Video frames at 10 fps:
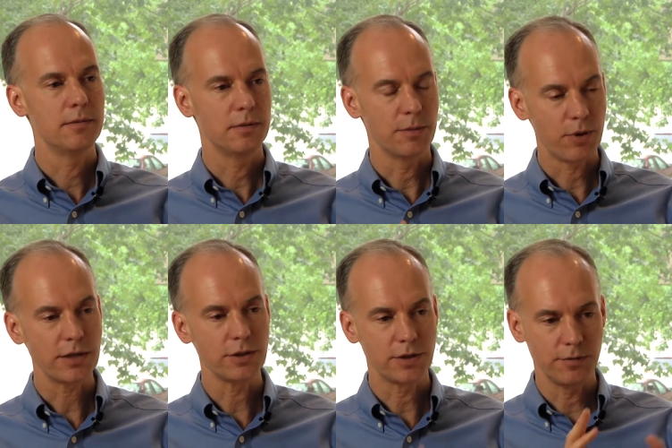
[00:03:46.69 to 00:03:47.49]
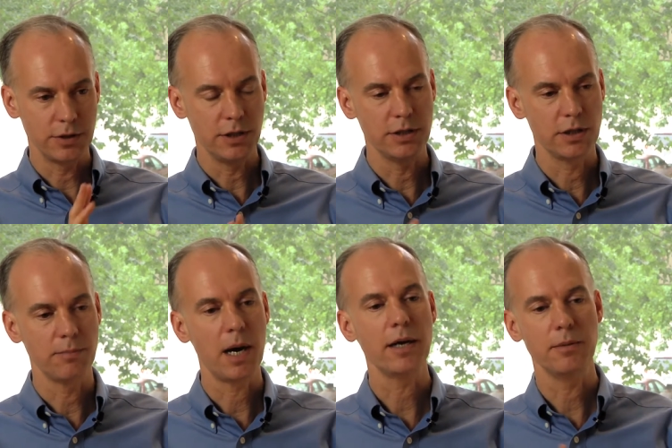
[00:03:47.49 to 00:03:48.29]
the presence of disease in the
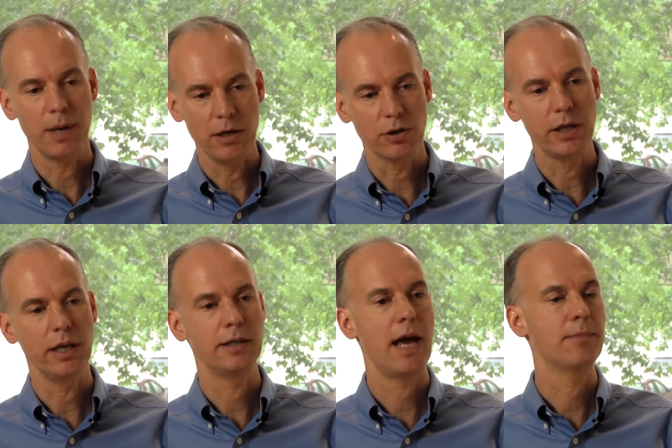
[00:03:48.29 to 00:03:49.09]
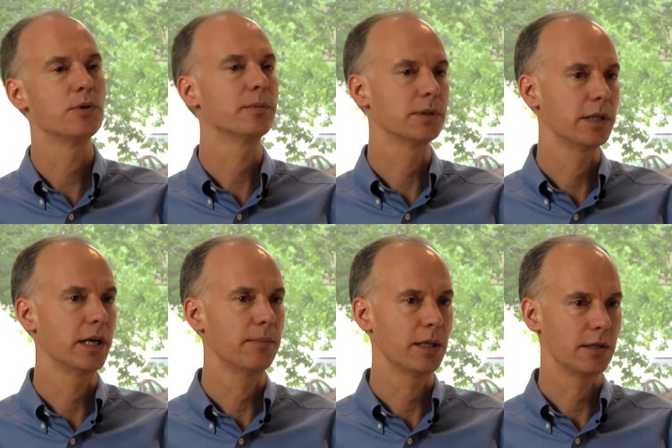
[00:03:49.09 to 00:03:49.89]
body by looking at abnormal
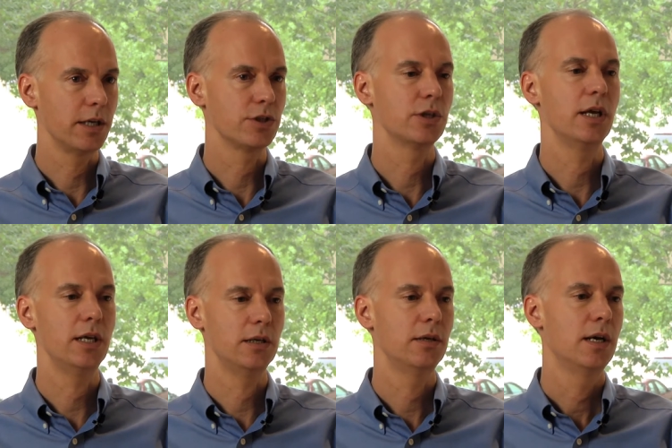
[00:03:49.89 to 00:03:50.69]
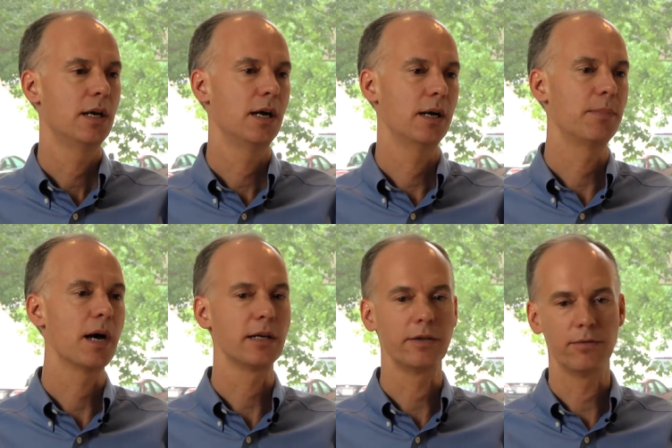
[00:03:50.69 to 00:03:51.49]
DNA methylation in uh,
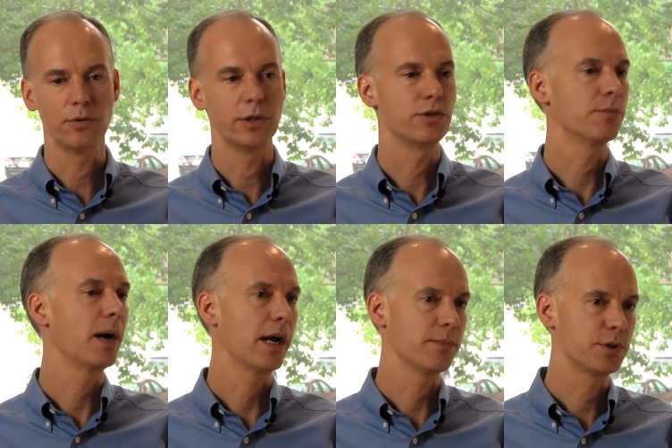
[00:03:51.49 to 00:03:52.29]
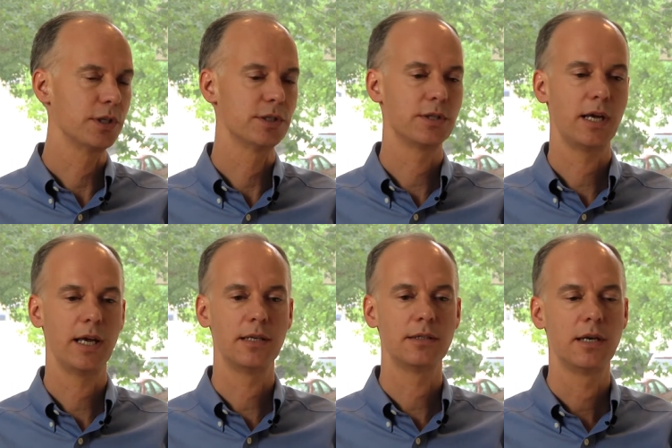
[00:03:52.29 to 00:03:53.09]
bodily fluids or biopsies.
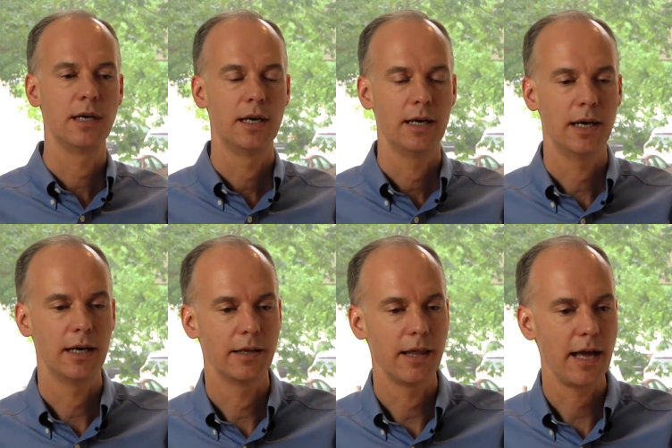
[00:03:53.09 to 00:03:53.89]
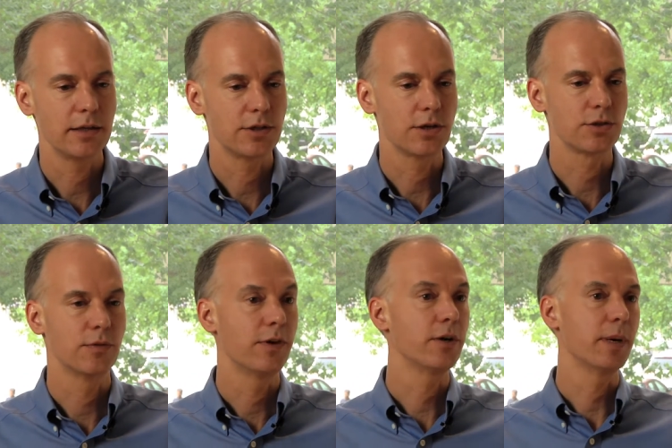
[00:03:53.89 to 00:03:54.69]
And uh, that is also
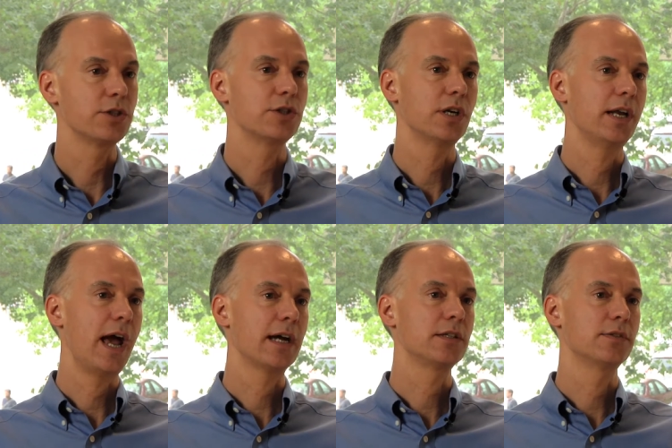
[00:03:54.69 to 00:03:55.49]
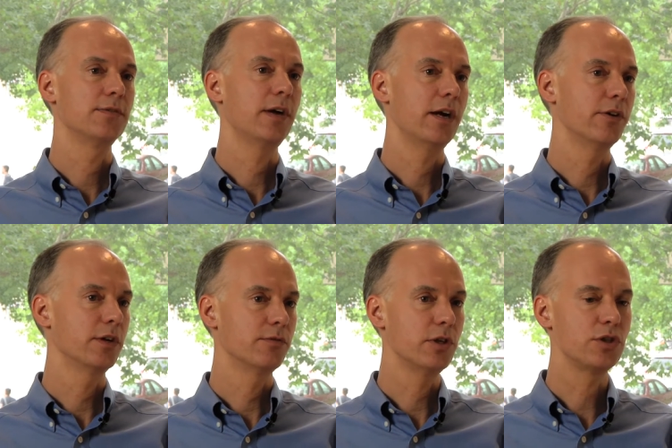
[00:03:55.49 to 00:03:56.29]
very much an active area
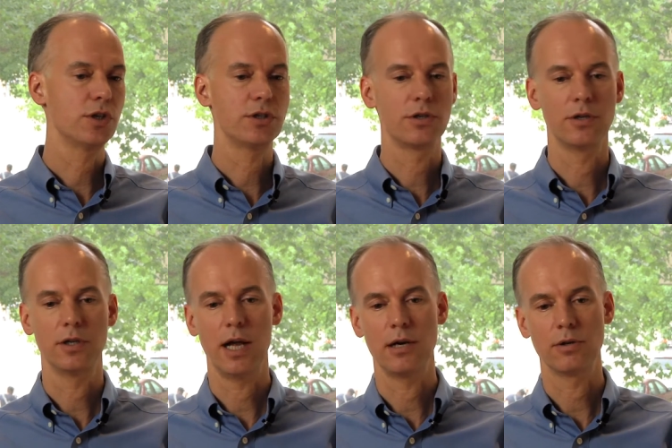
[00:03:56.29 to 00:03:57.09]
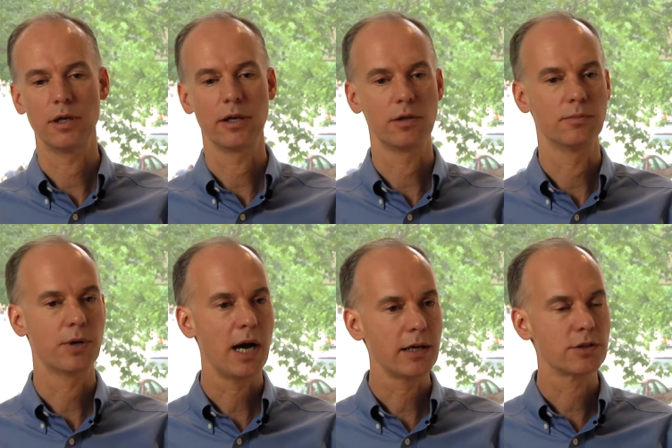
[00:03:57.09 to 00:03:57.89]
of research. There are now clinical
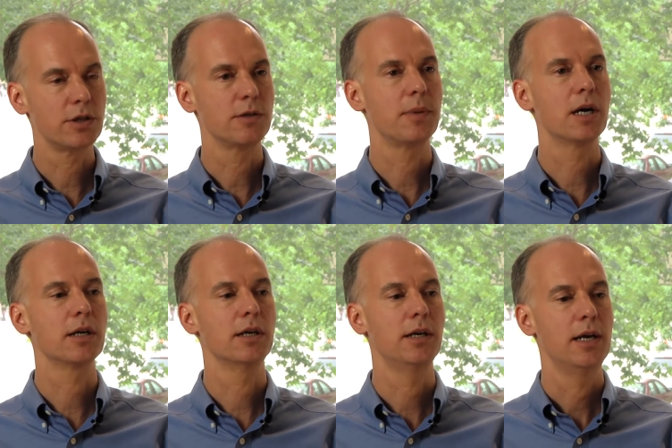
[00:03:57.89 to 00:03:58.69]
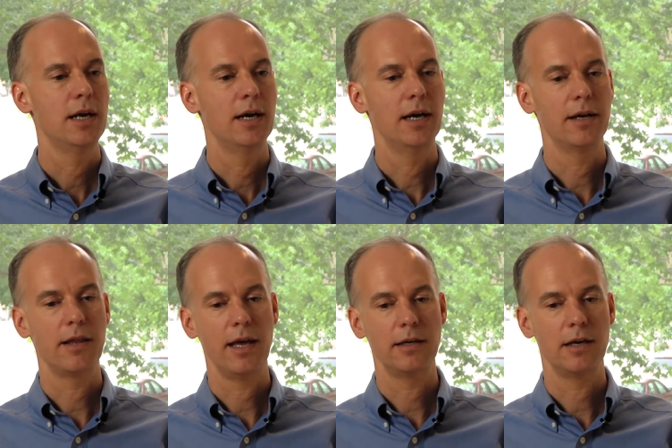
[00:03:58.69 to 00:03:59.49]
products on the market uh,
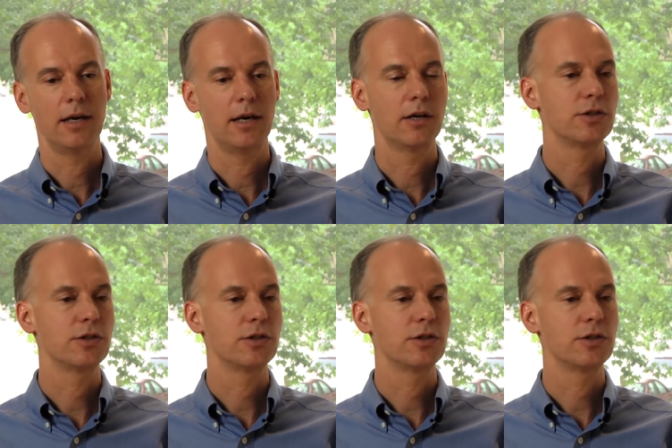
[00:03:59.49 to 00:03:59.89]
that uh, are